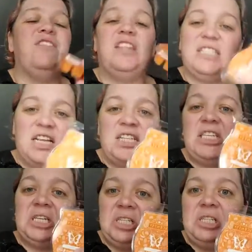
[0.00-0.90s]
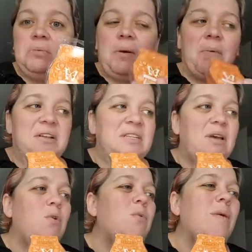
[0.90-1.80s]
the Scentsy consumables.
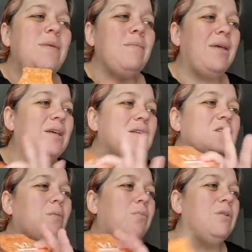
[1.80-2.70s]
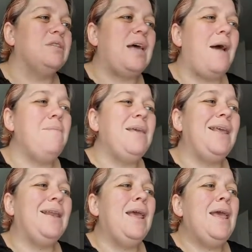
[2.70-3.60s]
And what do I mean by the consumables? I
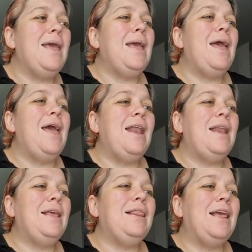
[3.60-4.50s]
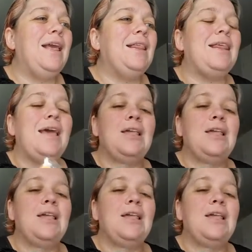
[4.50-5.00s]
mean anything that